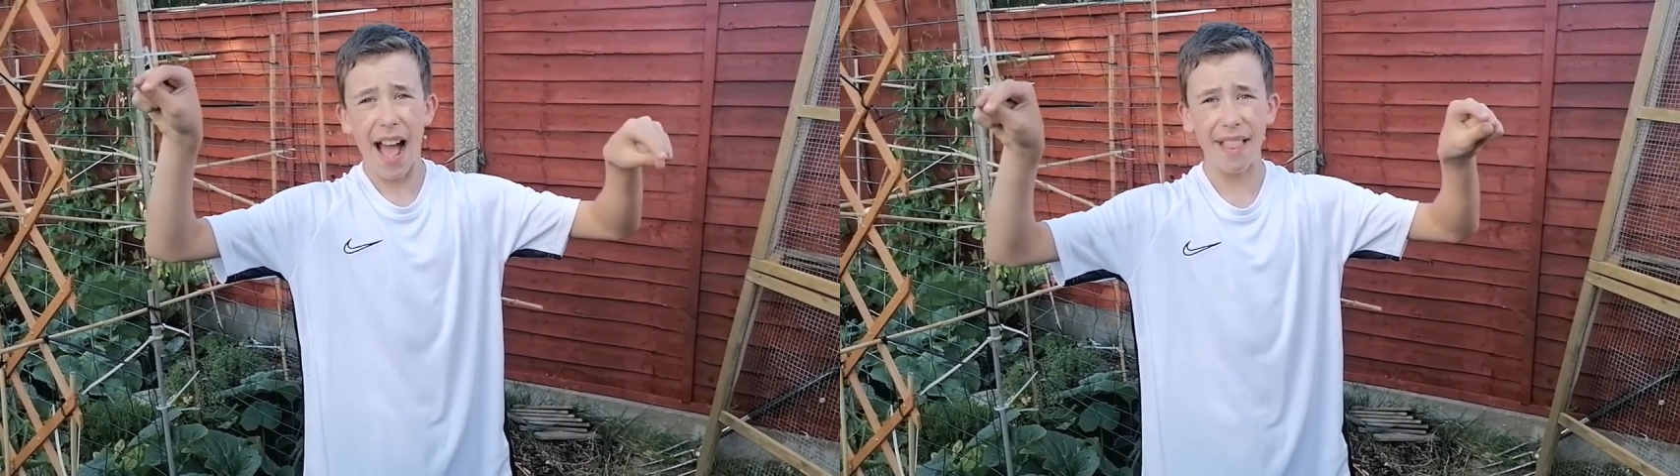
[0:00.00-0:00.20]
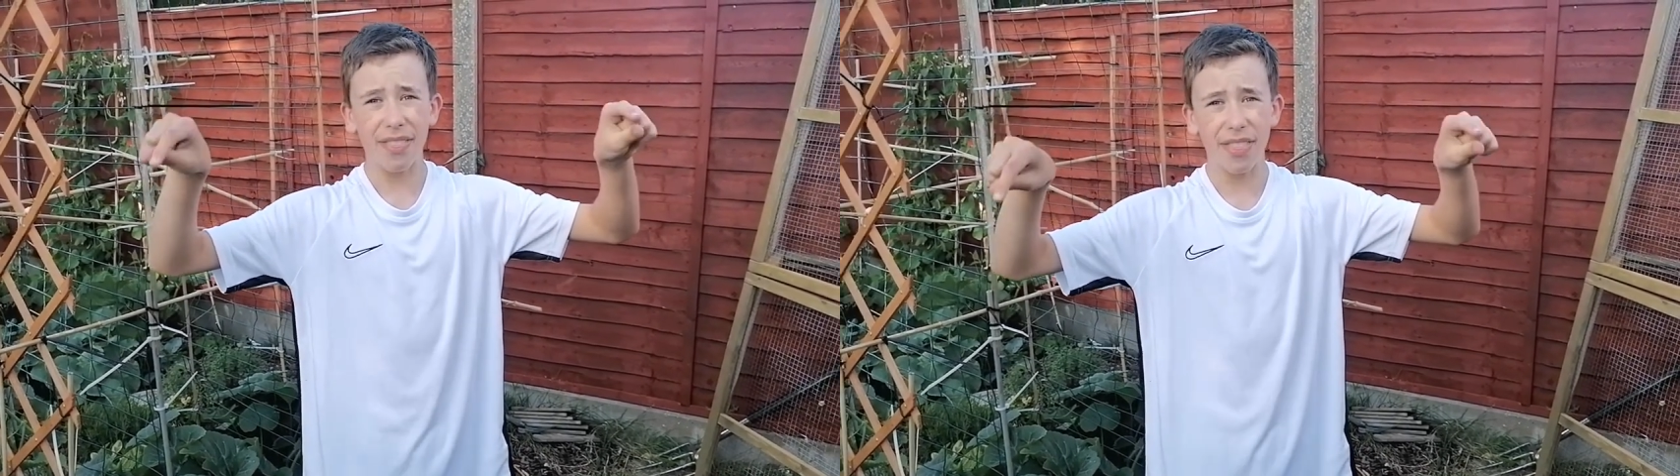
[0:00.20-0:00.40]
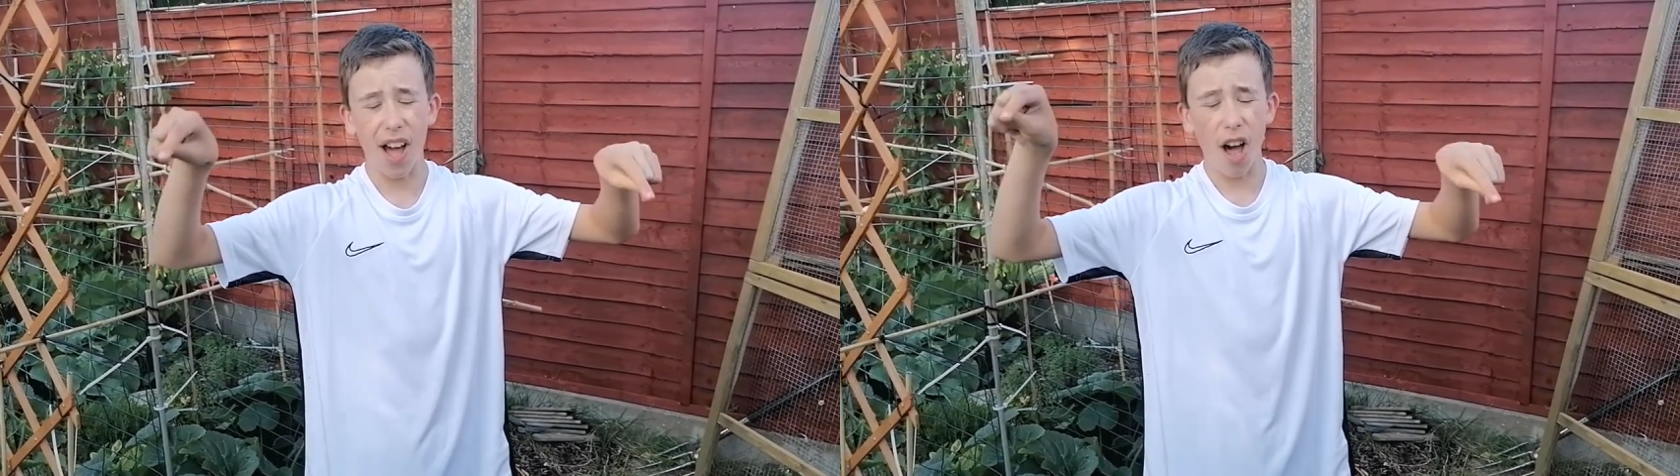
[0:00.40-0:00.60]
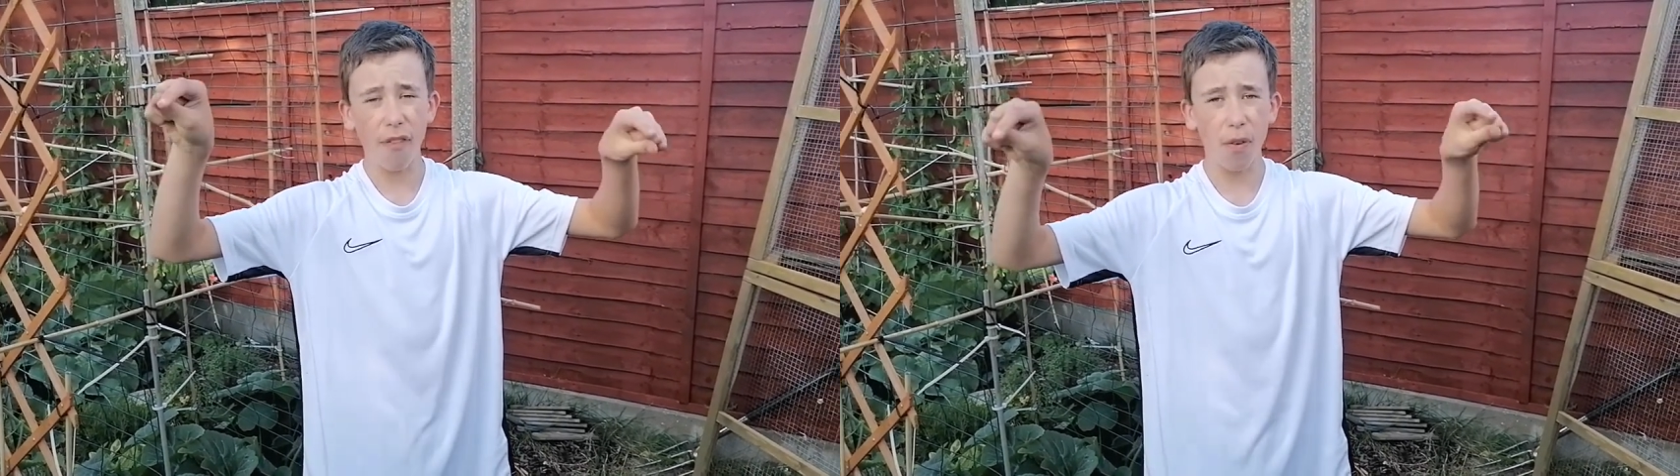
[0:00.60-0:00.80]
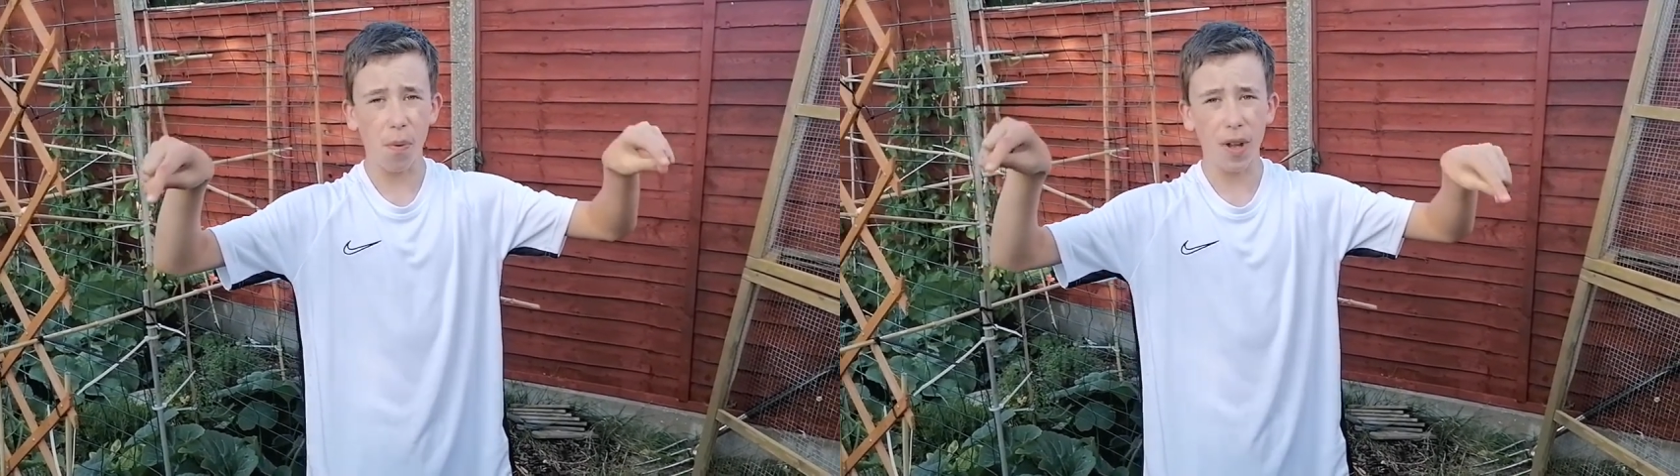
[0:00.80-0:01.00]
and the
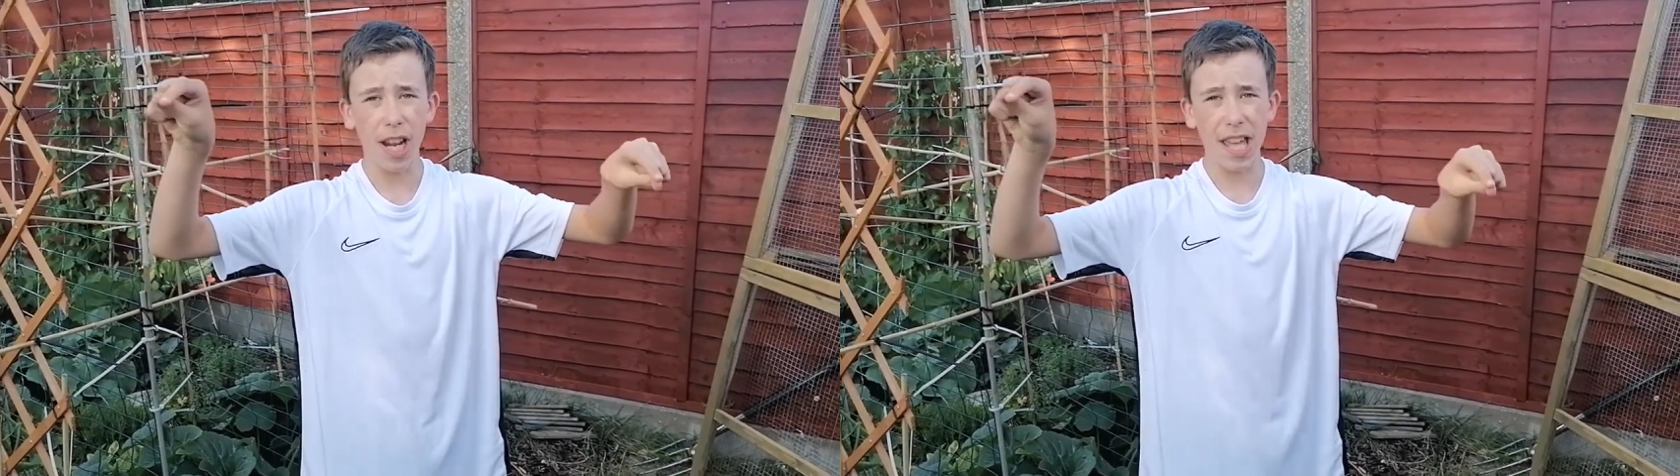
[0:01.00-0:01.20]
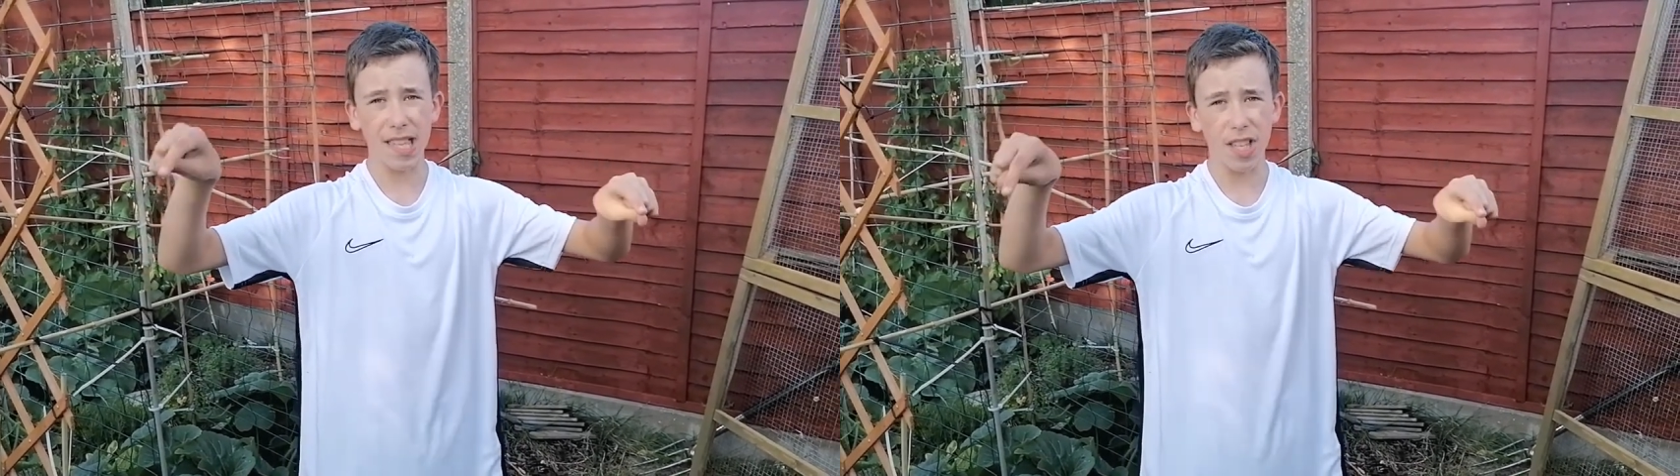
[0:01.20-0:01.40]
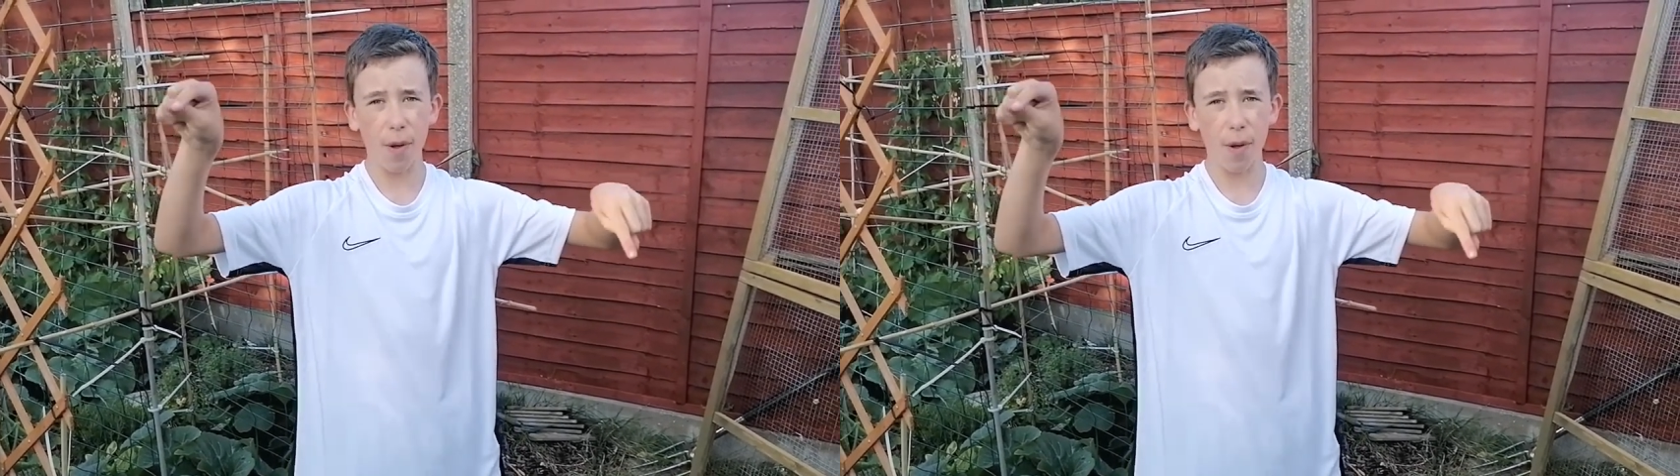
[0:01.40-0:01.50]
other one is